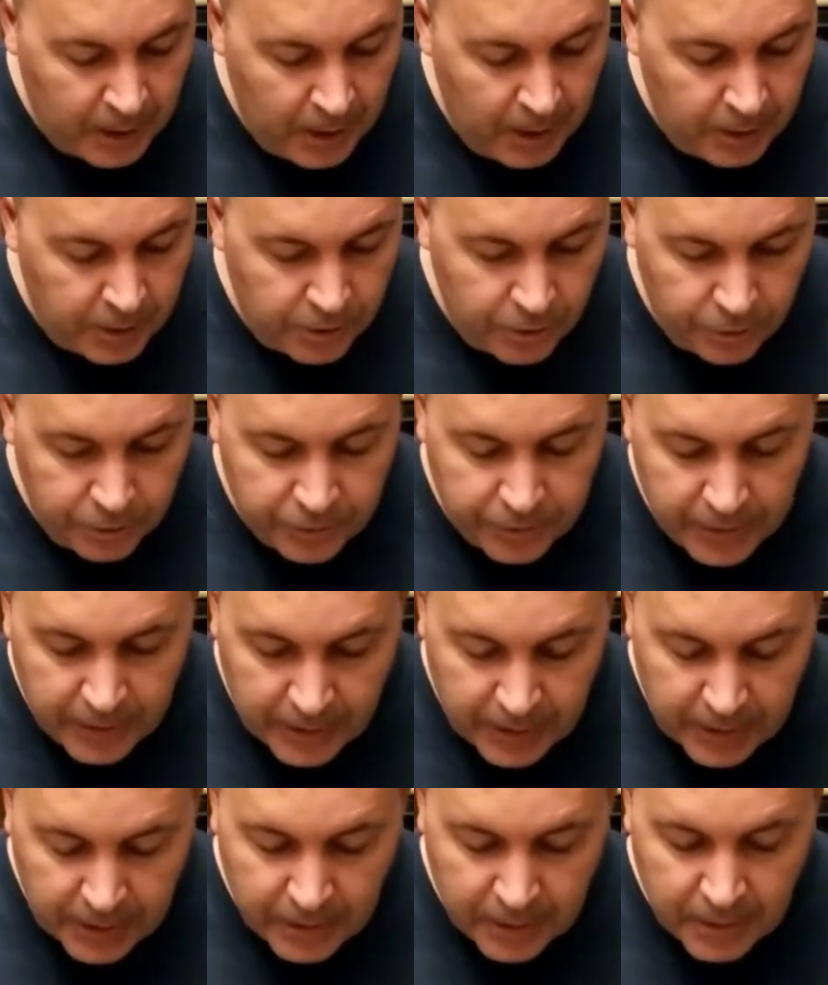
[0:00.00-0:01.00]
you'll
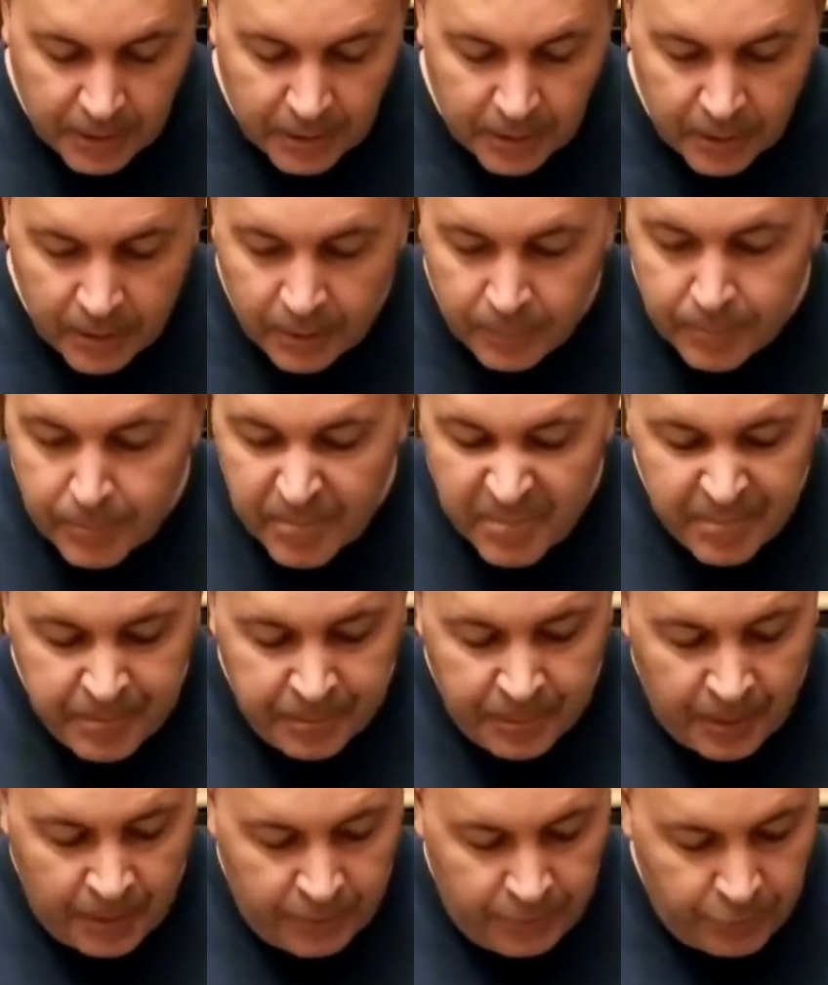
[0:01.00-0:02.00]
see in the
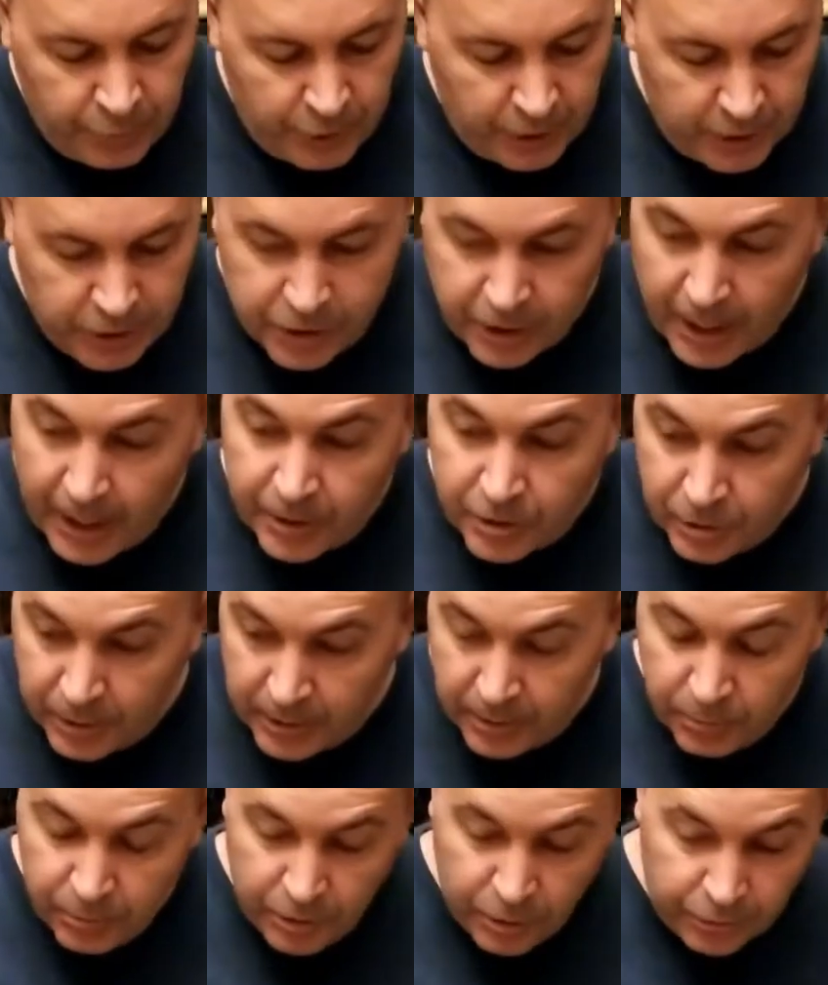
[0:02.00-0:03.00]
footage, actually
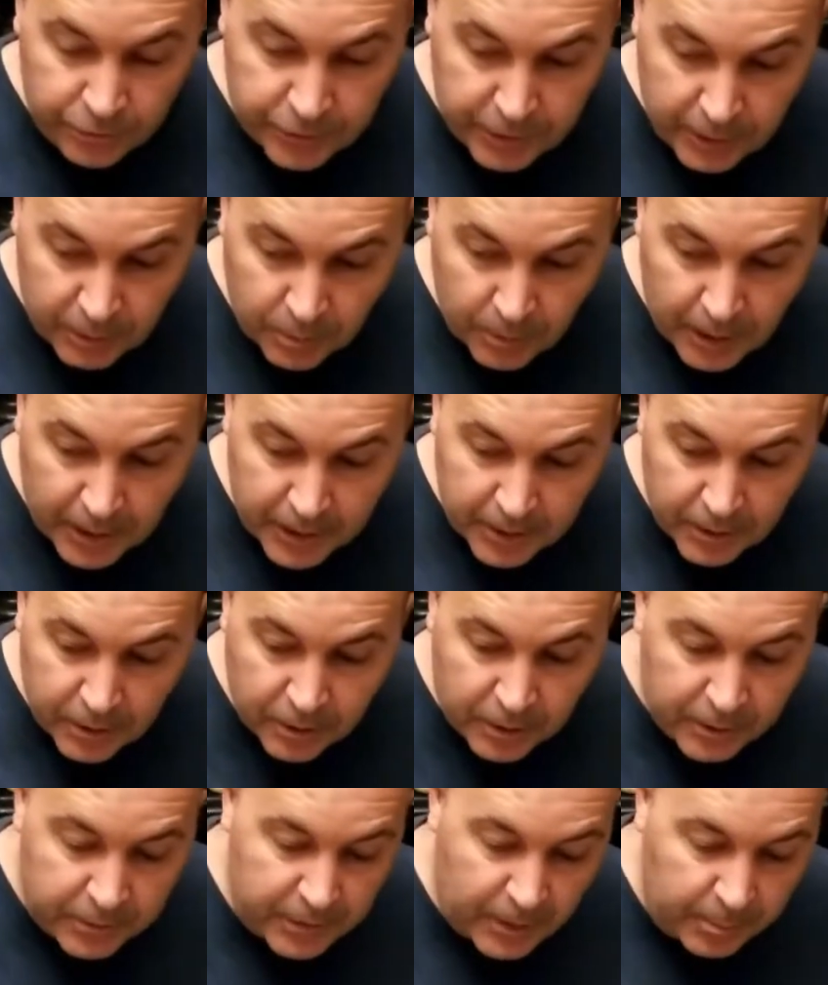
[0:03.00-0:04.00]
you'll see right here,
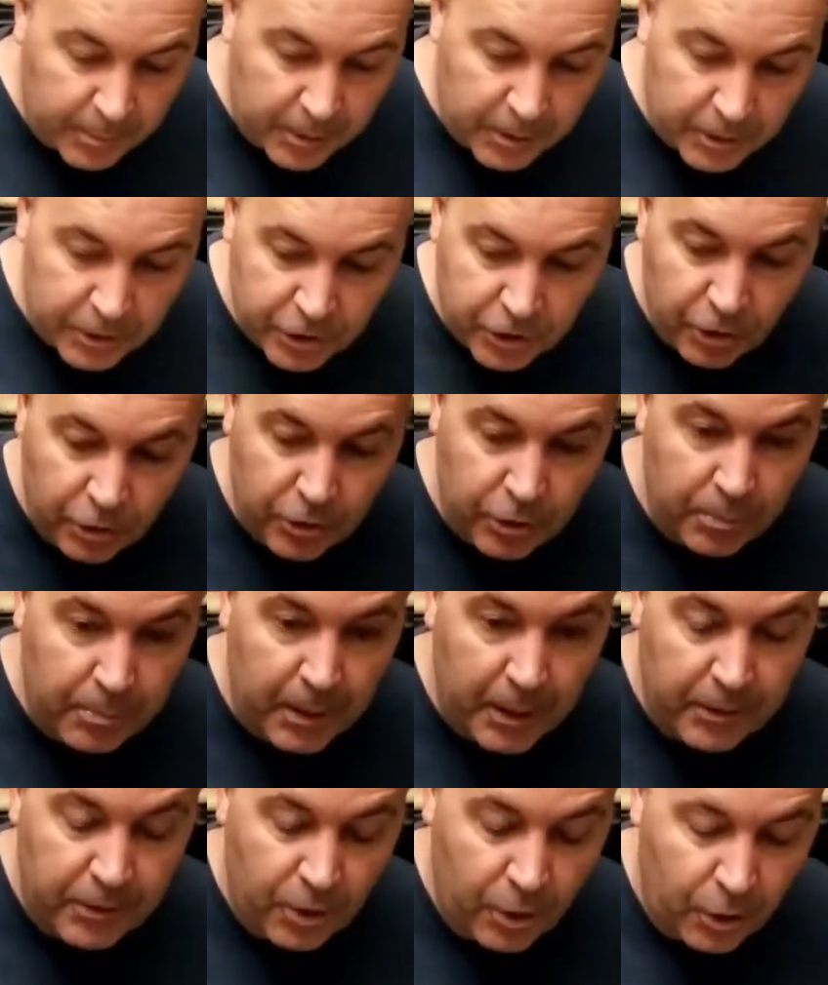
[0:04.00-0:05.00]
because I'm going to show you my
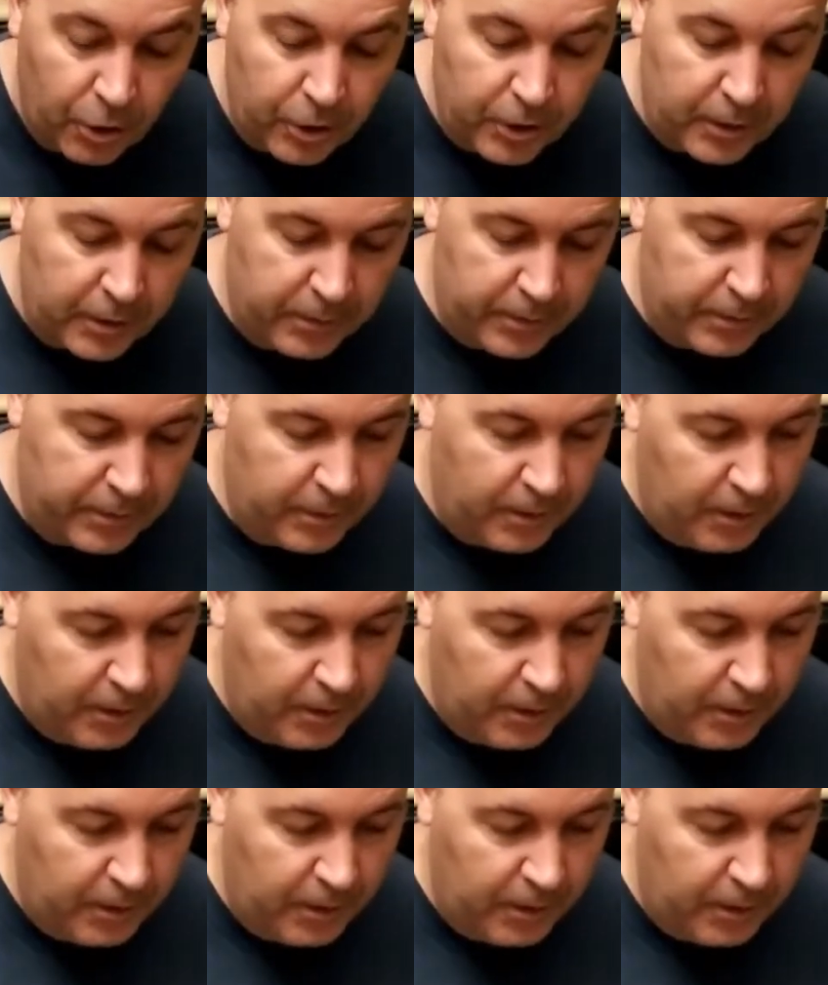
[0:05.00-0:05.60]
targets.